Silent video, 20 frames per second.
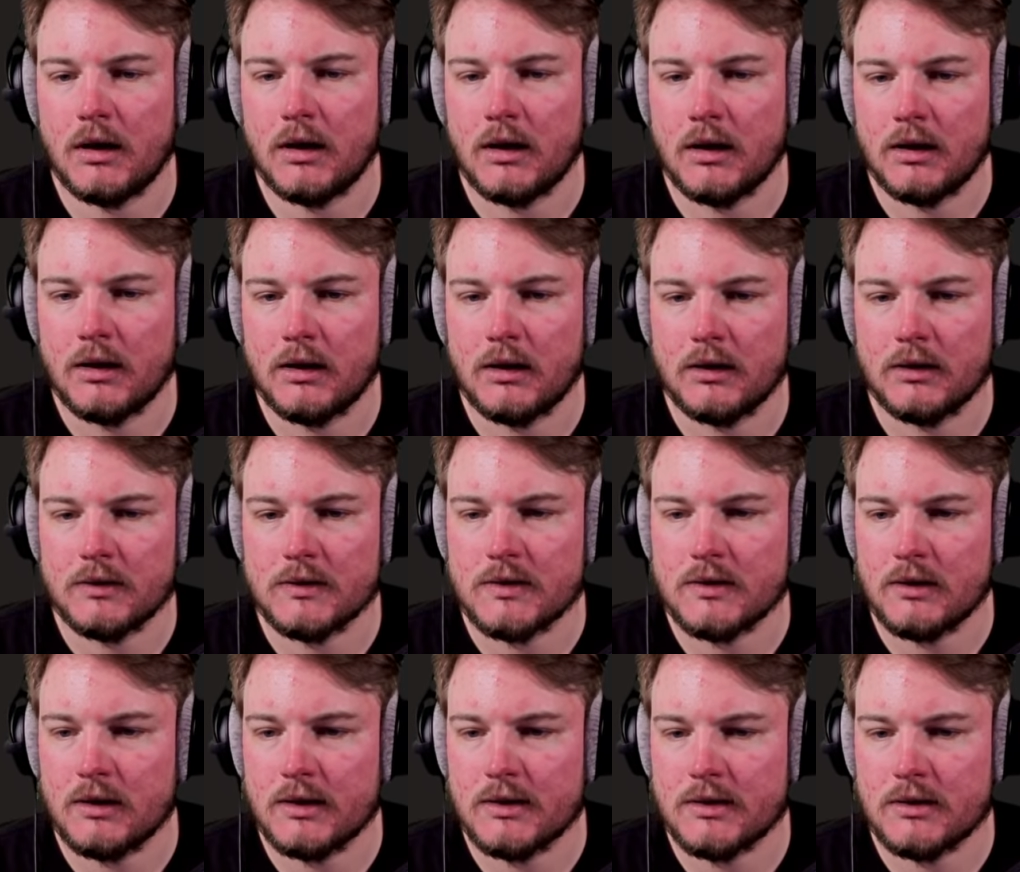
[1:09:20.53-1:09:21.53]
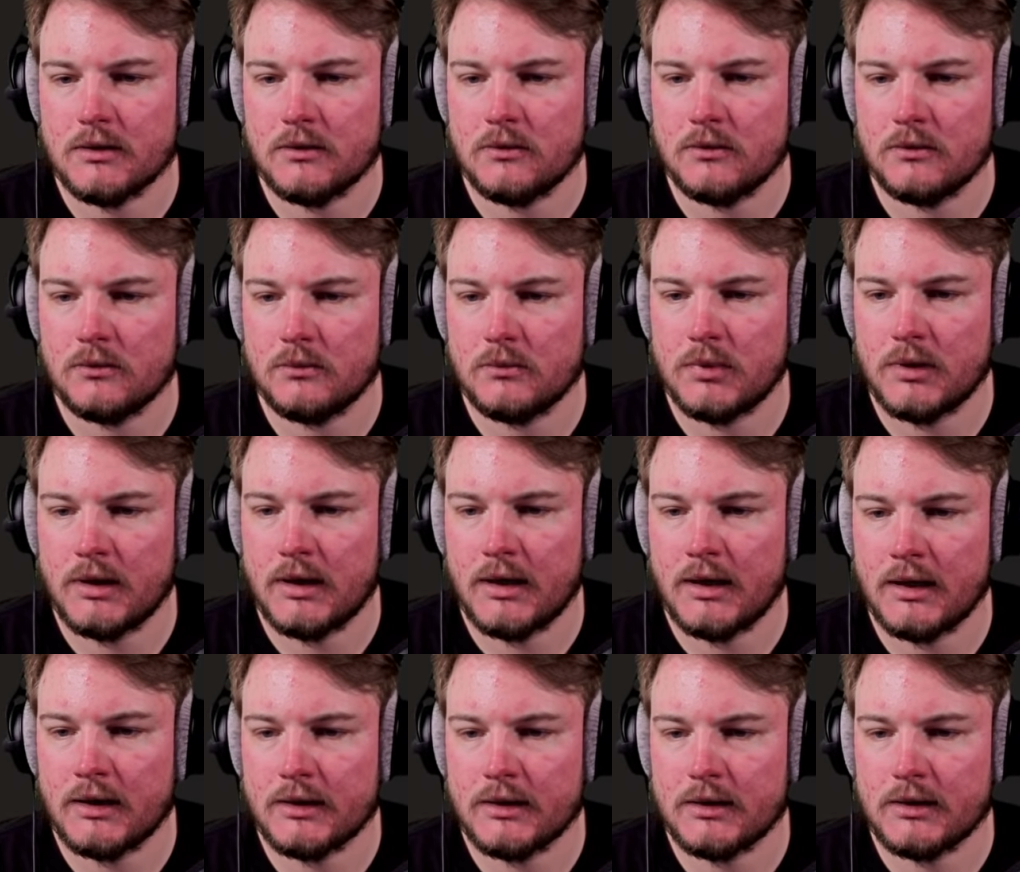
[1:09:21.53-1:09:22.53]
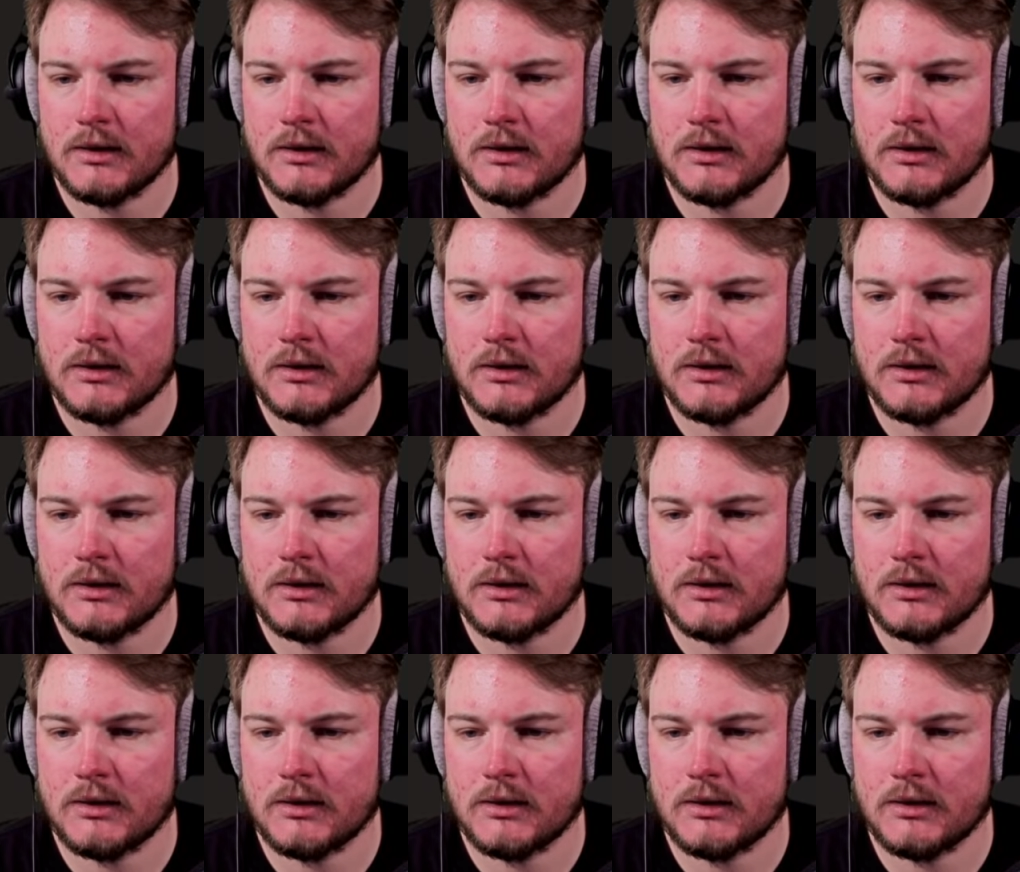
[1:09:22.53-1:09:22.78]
So let's do black,